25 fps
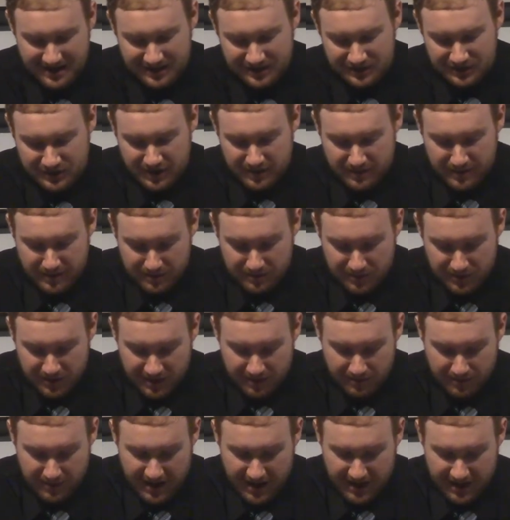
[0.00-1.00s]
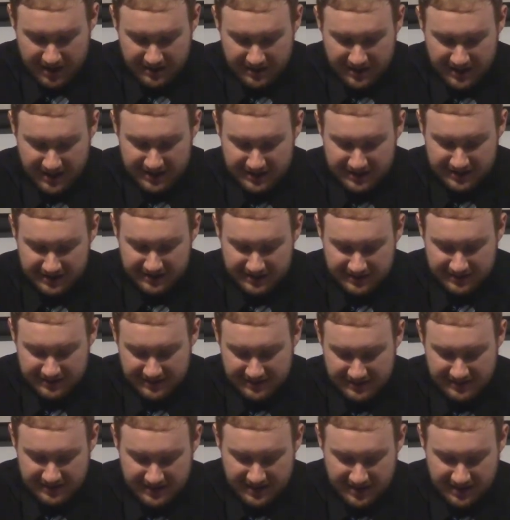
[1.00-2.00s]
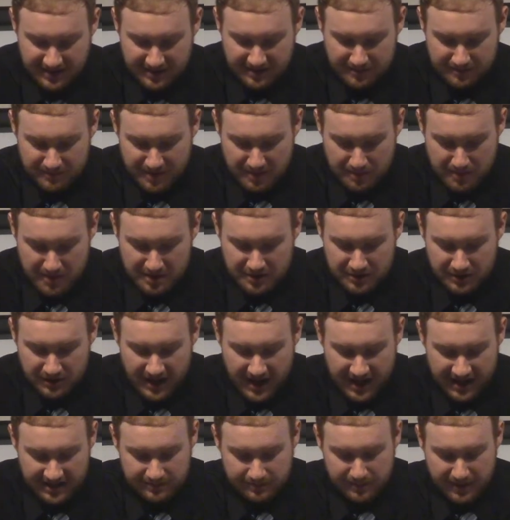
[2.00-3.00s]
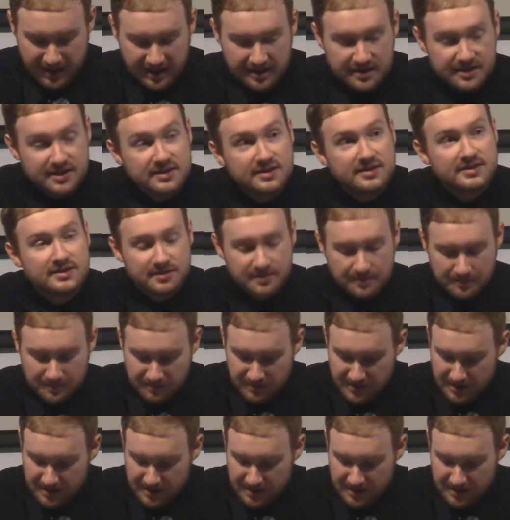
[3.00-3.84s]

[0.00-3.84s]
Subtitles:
screaming pretty bad. And the mental aspect is